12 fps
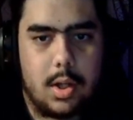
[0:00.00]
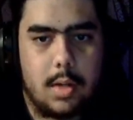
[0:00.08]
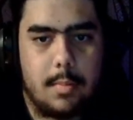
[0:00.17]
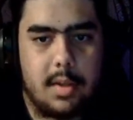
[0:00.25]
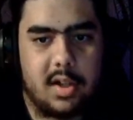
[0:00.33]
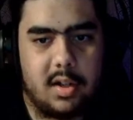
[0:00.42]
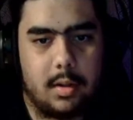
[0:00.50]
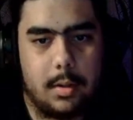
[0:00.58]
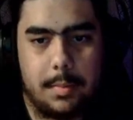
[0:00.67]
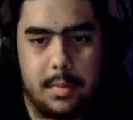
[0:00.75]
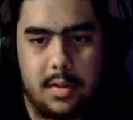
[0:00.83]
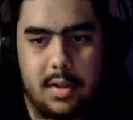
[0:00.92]
Make it
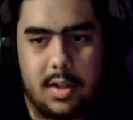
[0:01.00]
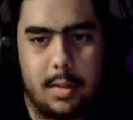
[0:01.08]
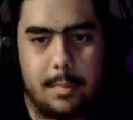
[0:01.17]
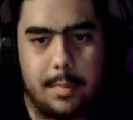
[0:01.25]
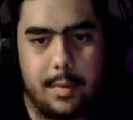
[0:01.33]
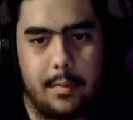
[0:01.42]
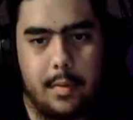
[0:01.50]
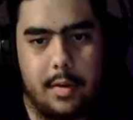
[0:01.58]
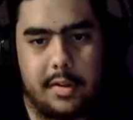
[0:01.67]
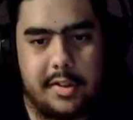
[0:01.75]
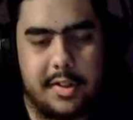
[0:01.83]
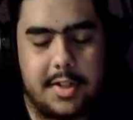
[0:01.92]
completely out of
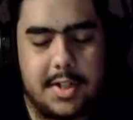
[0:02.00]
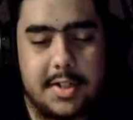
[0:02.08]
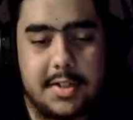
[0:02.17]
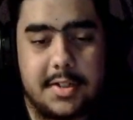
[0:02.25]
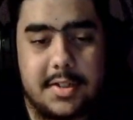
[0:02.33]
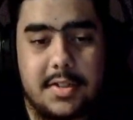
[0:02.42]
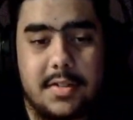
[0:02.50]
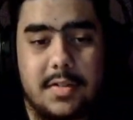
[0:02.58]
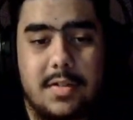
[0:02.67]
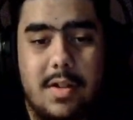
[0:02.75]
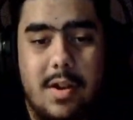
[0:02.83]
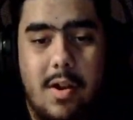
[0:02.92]
bedrock.
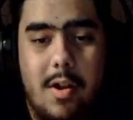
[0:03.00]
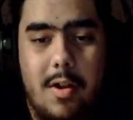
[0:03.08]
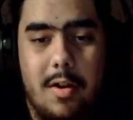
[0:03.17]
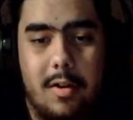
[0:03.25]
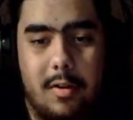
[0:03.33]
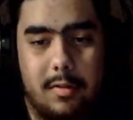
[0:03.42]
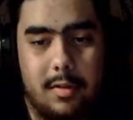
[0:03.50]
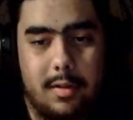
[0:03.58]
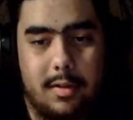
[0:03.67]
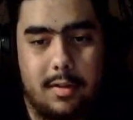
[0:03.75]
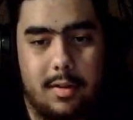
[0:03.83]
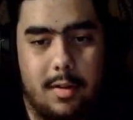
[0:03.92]
Well, that's
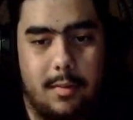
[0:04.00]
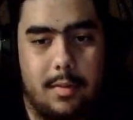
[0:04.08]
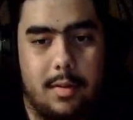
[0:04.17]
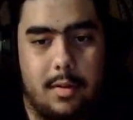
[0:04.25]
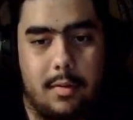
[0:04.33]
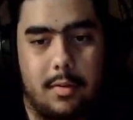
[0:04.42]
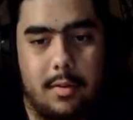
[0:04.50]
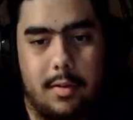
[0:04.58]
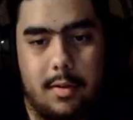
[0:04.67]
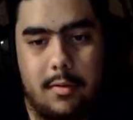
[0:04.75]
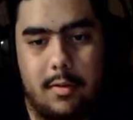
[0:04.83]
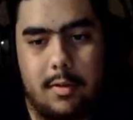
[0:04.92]
south, etc.,
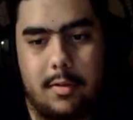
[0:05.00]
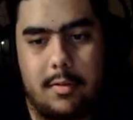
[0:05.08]
etc.